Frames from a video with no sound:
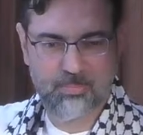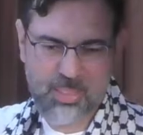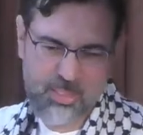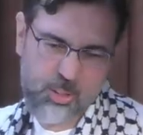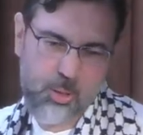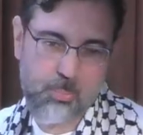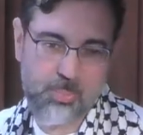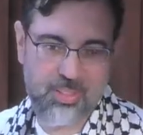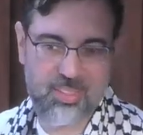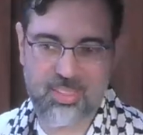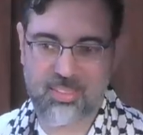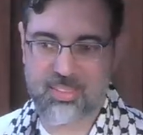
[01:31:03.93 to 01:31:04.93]
But they're
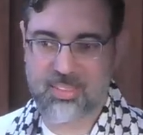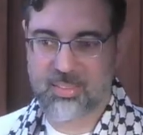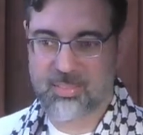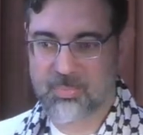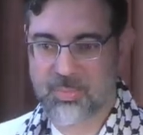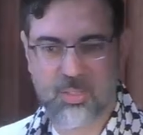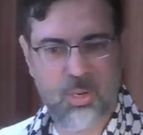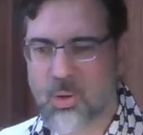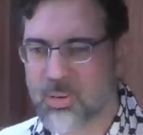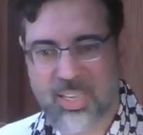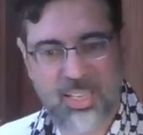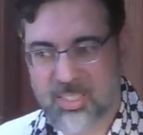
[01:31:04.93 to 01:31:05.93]
complicit in
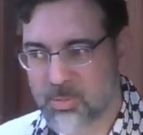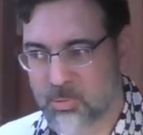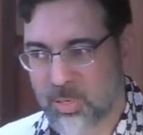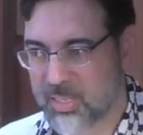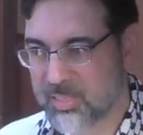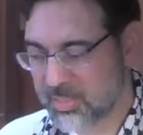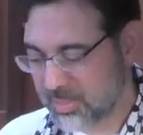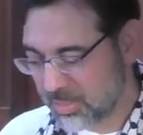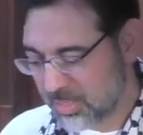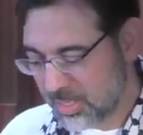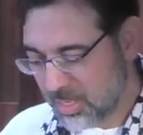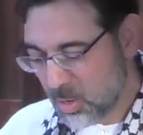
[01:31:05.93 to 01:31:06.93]
all kinds of ways.
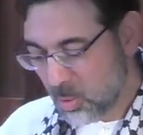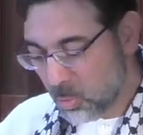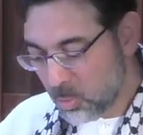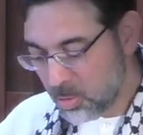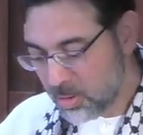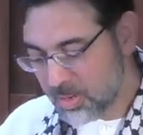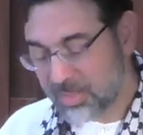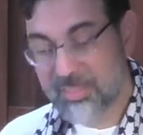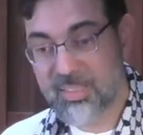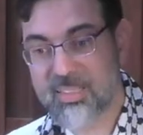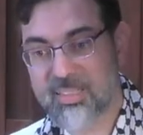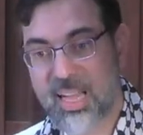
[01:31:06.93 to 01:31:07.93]
Or that
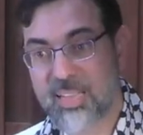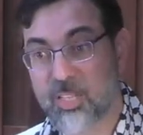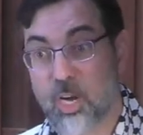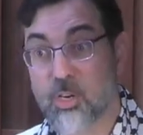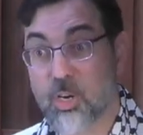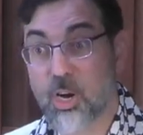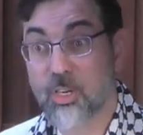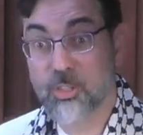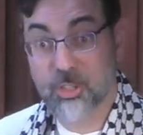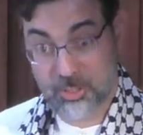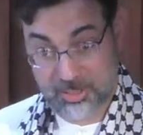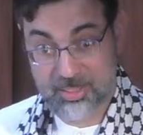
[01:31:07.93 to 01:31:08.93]
they stand
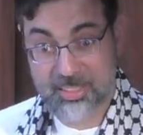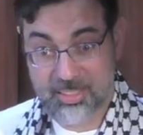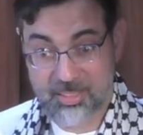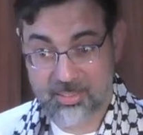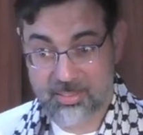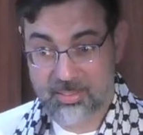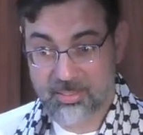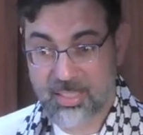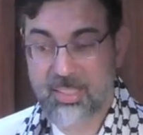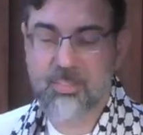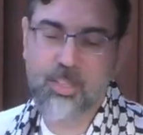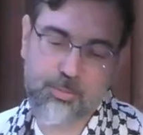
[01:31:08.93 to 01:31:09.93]
unconsciously,
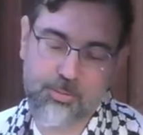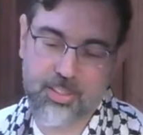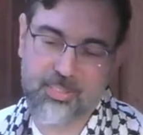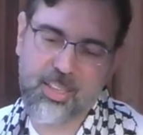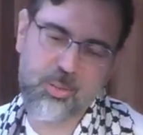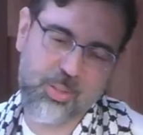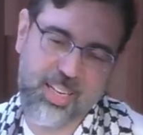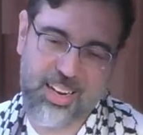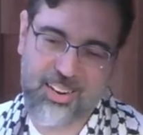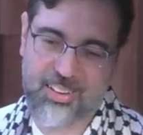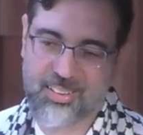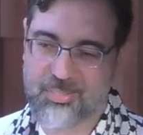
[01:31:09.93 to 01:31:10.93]
indifferent. They don't
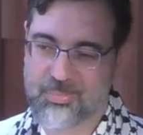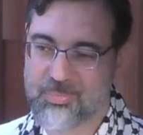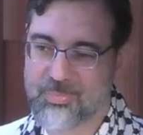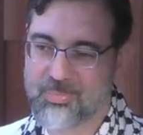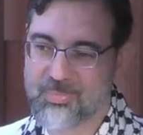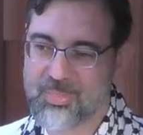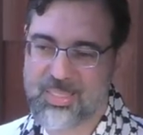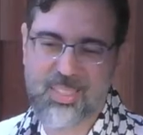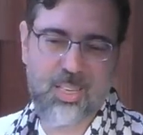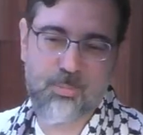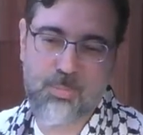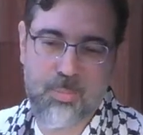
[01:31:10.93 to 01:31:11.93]
care. It's
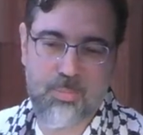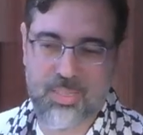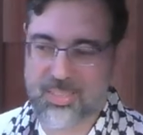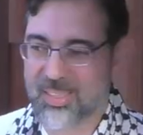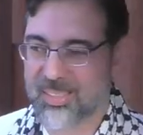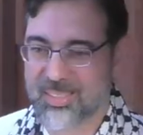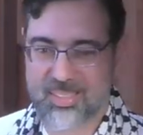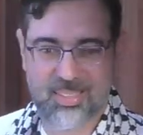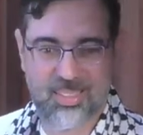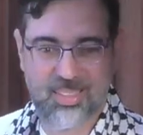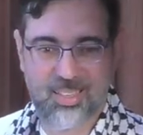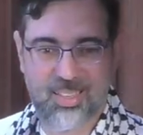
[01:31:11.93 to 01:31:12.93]
none of my
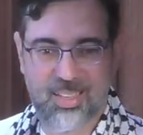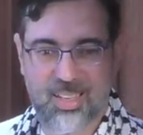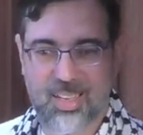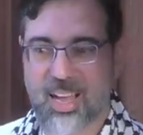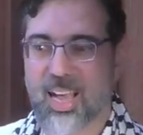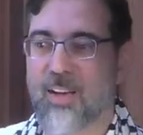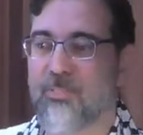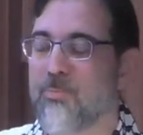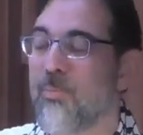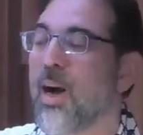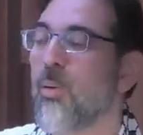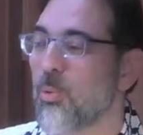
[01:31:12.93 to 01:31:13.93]
business. I have
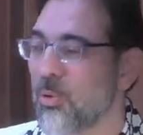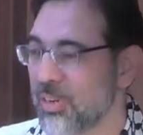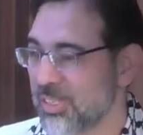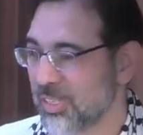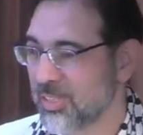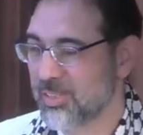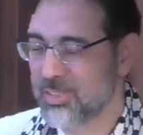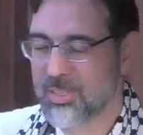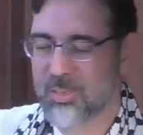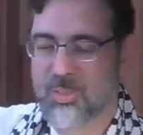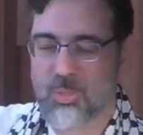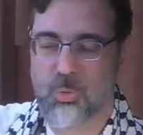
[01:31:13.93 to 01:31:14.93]
my worries and
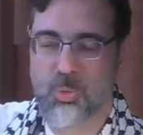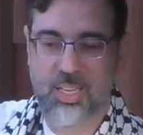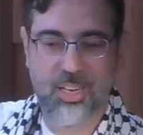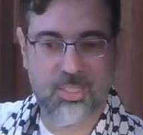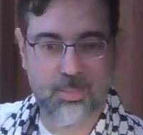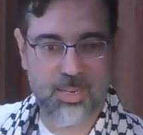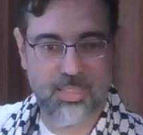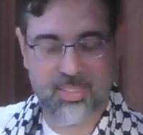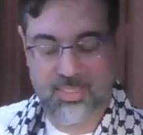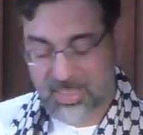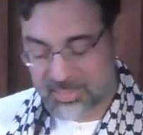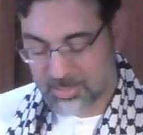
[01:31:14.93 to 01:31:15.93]
concerns. Who cares about
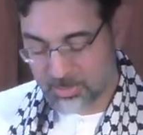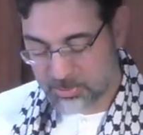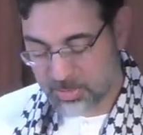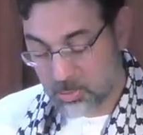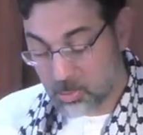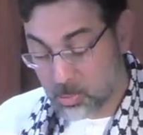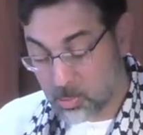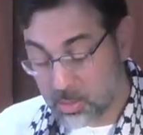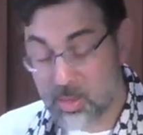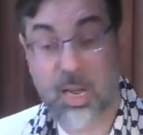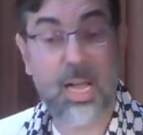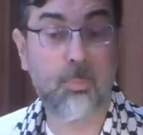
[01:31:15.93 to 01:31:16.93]
this? Indifferent
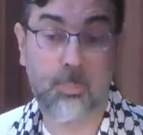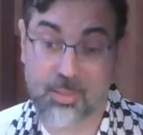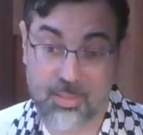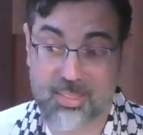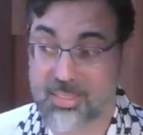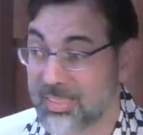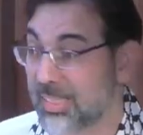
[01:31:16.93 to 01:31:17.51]
or helplessly.